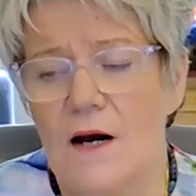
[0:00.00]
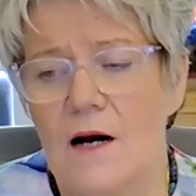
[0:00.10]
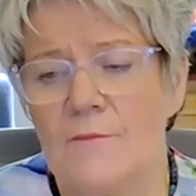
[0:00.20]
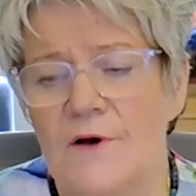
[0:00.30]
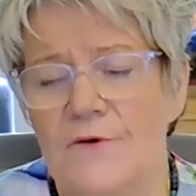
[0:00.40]

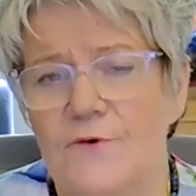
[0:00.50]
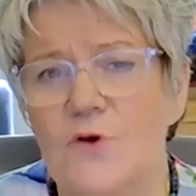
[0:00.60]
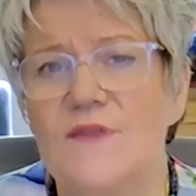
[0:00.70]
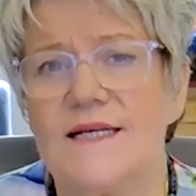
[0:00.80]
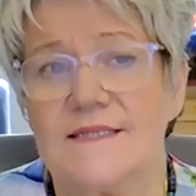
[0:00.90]
a
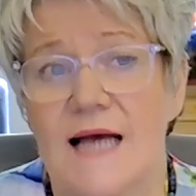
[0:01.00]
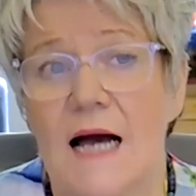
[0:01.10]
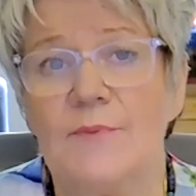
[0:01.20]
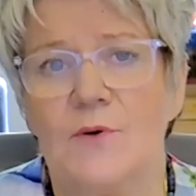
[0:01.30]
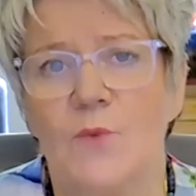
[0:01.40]
few things
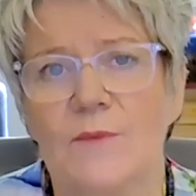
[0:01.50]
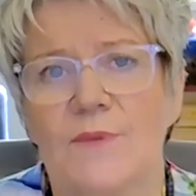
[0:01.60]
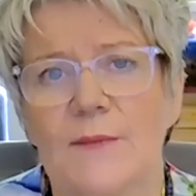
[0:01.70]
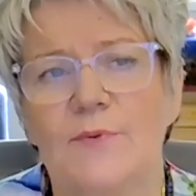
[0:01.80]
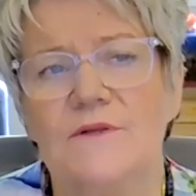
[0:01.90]
happen when
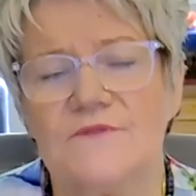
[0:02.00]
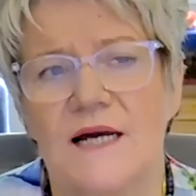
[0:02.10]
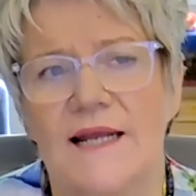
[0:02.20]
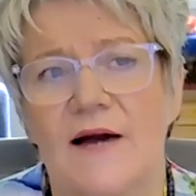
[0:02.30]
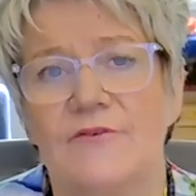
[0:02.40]
people have
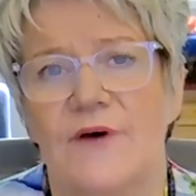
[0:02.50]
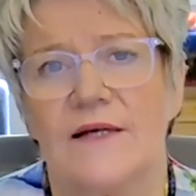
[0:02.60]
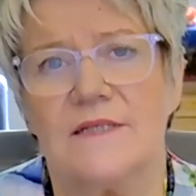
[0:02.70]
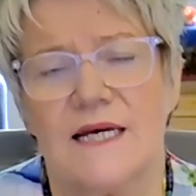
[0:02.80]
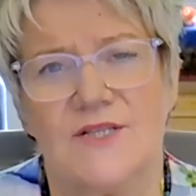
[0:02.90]
done our
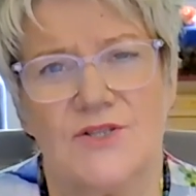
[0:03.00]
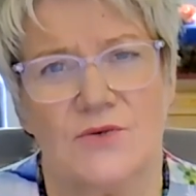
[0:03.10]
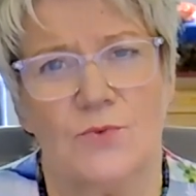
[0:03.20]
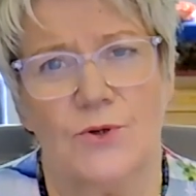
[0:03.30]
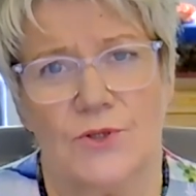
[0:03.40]

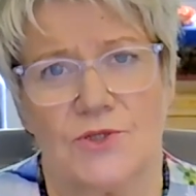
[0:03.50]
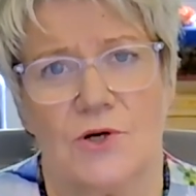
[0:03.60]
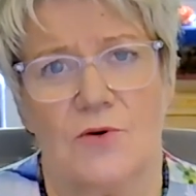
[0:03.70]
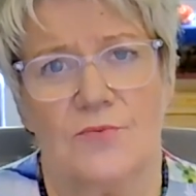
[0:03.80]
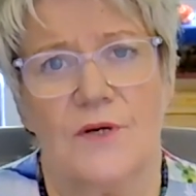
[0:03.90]
foundation
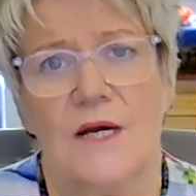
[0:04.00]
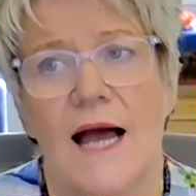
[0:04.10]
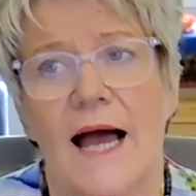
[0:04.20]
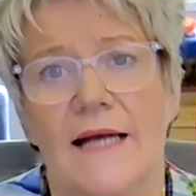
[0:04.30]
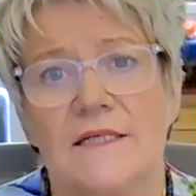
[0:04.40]
workshop
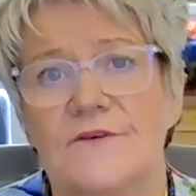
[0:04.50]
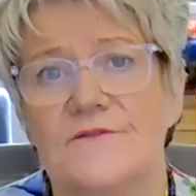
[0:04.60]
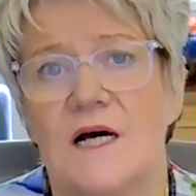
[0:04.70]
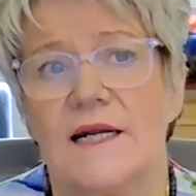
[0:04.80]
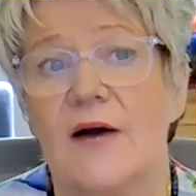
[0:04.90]
and
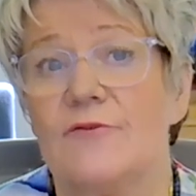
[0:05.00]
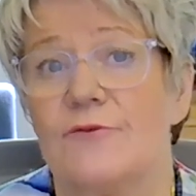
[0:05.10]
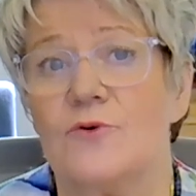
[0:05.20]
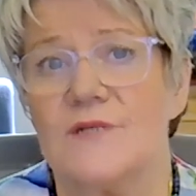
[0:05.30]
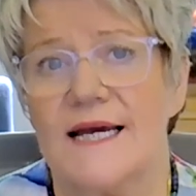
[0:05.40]
have done our
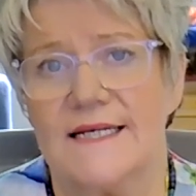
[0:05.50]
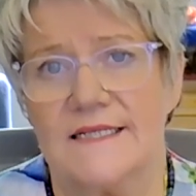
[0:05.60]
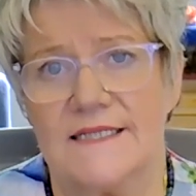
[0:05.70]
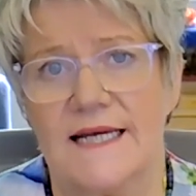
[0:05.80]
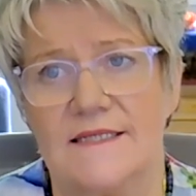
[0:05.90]
four-day
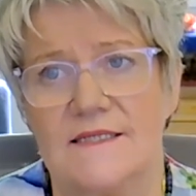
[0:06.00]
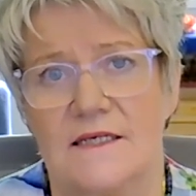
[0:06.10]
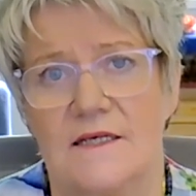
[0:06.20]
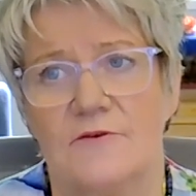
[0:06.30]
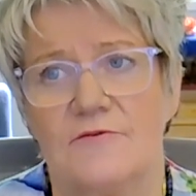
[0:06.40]

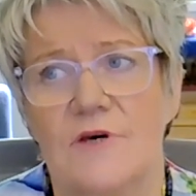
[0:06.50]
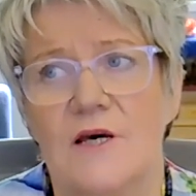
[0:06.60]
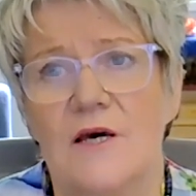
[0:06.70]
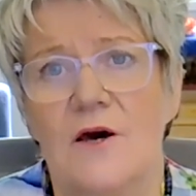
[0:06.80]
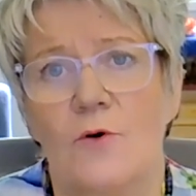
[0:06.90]
intensive.
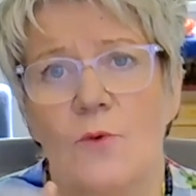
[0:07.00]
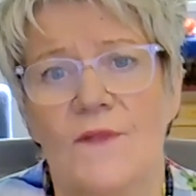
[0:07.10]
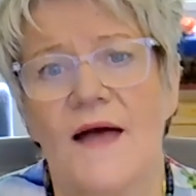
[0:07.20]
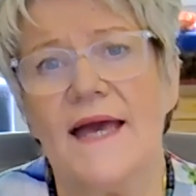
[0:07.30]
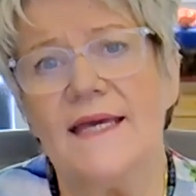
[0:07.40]

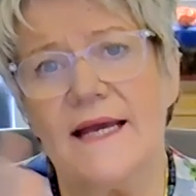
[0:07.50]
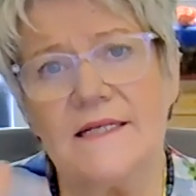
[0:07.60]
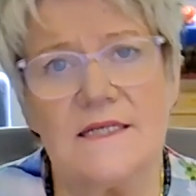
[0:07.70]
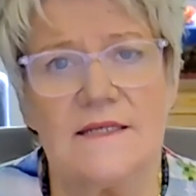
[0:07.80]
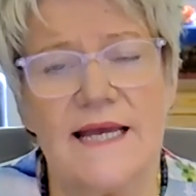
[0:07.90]
When they
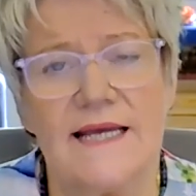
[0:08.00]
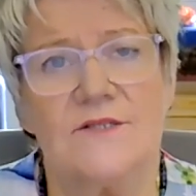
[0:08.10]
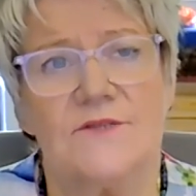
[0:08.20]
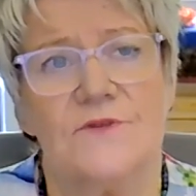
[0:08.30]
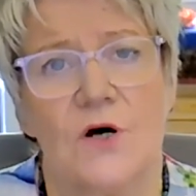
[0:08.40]
get to the
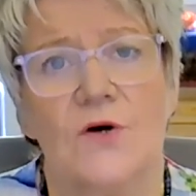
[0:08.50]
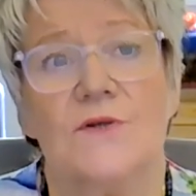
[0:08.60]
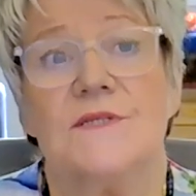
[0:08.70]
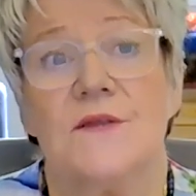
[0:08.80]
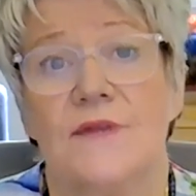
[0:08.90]
end of
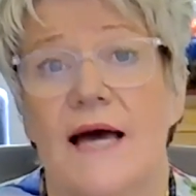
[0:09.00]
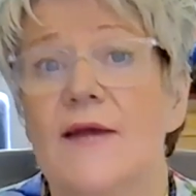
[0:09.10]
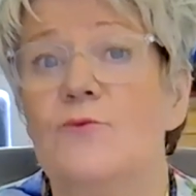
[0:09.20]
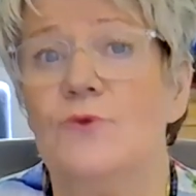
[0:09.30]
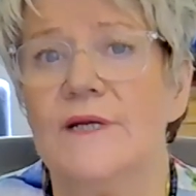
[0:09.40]
those,
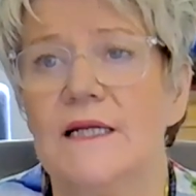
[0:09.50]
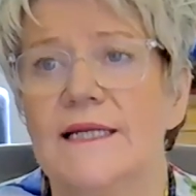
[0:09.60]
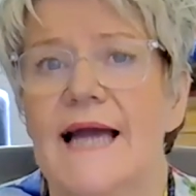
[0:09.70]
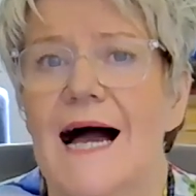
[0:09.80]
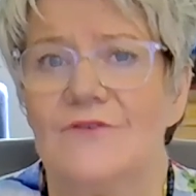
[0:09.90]
they
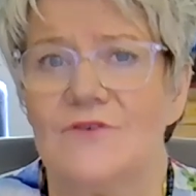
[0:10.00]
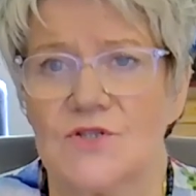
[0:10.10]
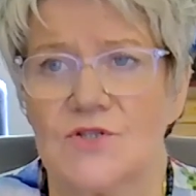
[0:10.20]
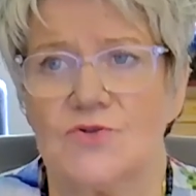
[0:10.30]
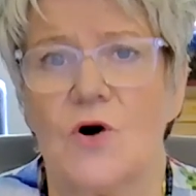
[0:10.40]
really have a
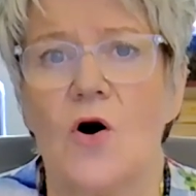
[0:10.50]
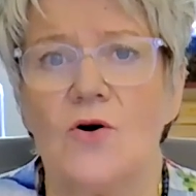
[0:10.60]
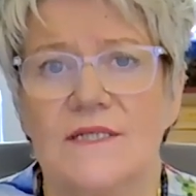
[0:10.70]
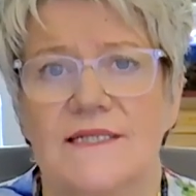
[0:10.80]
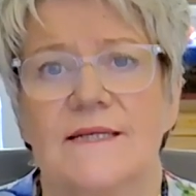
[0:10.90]

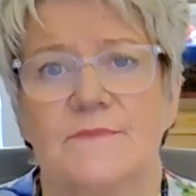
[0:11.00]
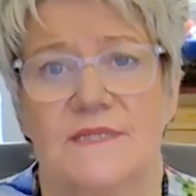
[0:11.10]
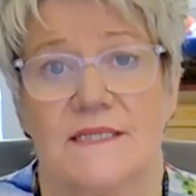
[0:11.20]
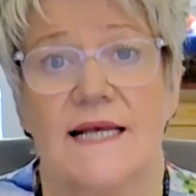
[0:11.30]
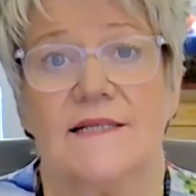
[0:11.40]
strong, deep
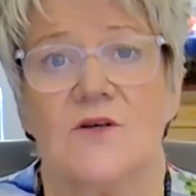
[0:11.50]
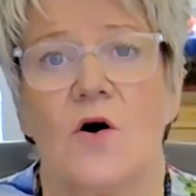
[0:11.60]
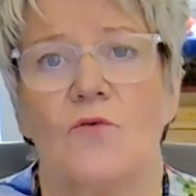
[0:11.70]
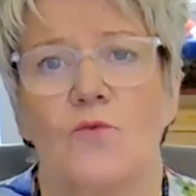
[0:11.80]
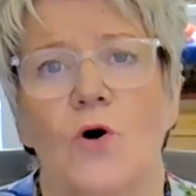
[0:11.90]
sense
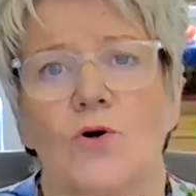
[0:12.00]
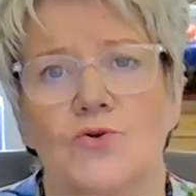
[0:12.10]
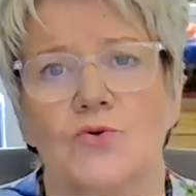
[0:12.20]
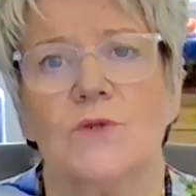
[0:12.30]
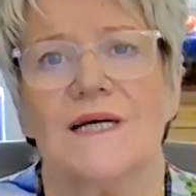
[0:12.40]
of what
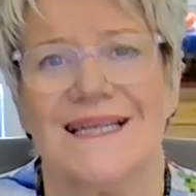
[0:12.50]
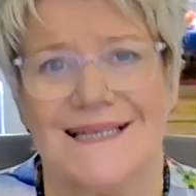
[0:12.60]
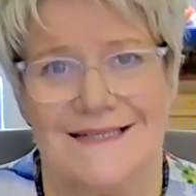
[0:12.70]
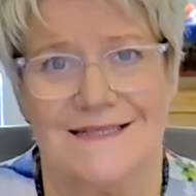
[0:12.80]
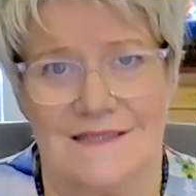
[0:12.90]
doula
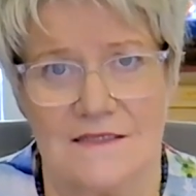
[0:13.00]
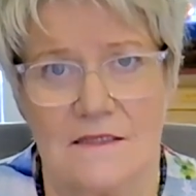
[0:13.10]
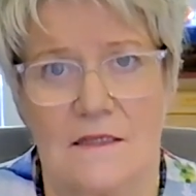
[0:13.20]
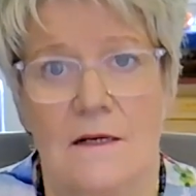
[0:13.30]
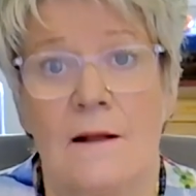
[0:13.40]
is.